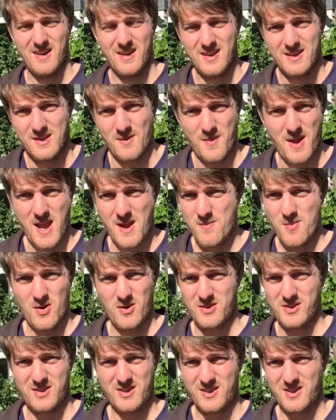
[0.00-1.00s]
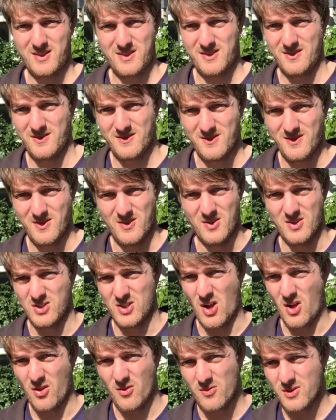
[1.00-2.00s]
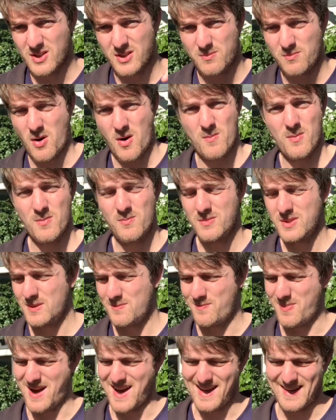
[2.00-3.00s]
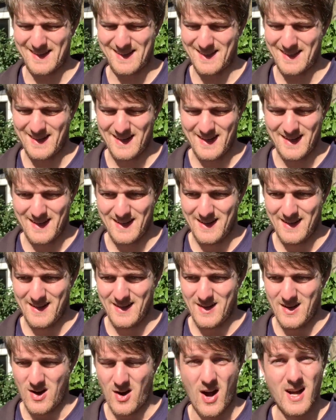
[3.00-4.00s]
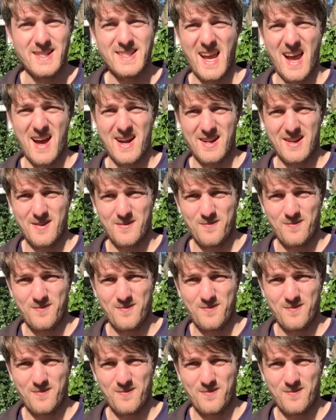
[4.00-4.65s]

some airbox tolerance problems, but I doubt it.